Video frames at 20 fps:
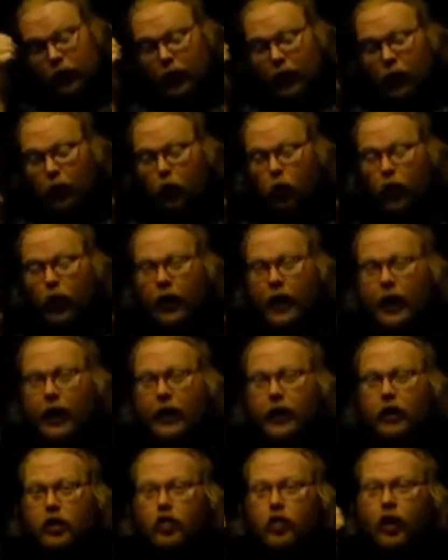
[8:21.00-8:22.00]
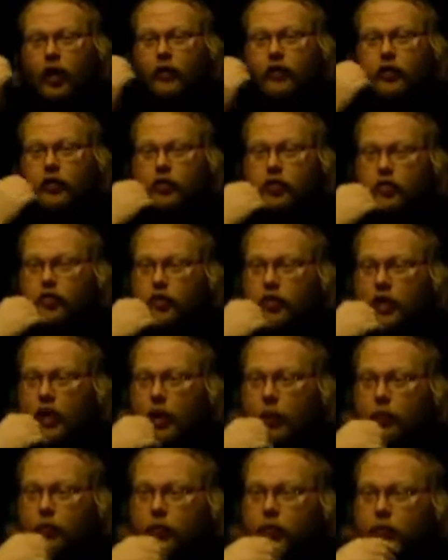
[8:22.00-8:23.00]
in that way, you have to use the
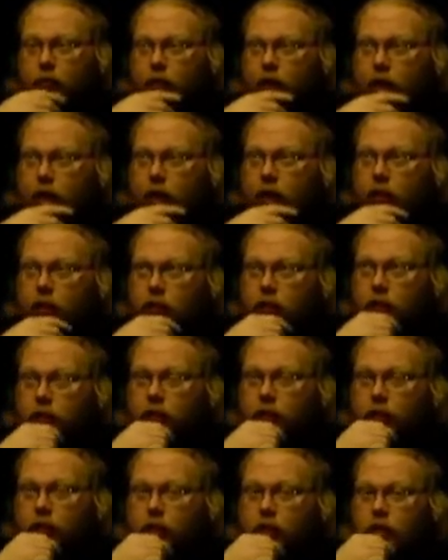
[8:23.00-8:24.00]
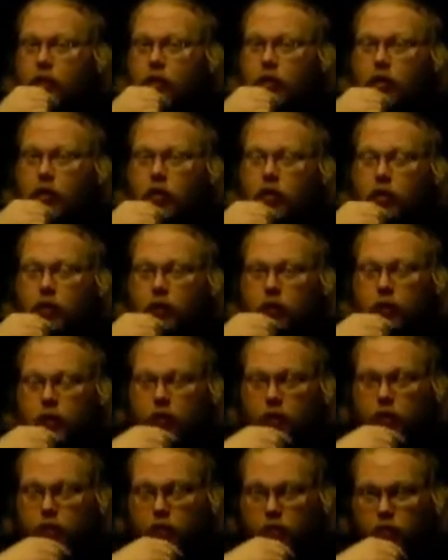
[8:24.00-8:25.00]
obtuse angles, you have to
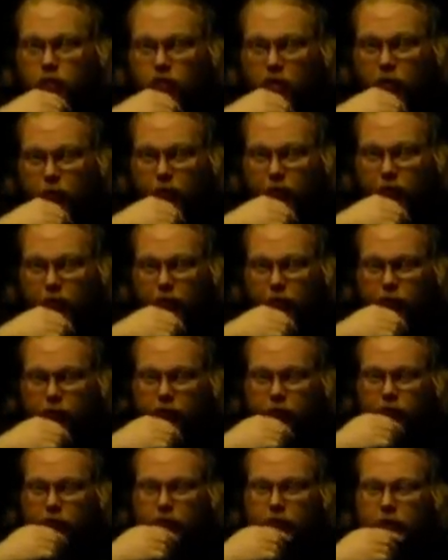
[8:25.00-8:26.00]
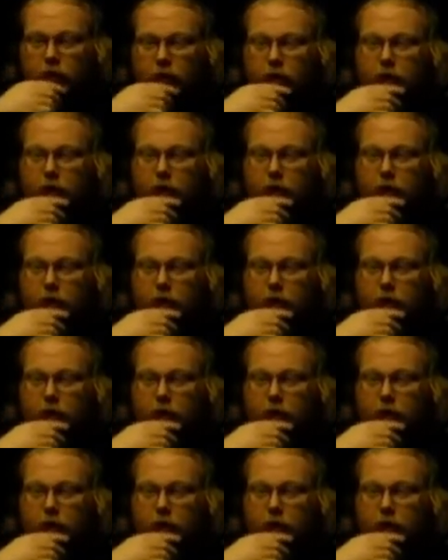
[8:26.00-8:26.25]
use the sharp angles.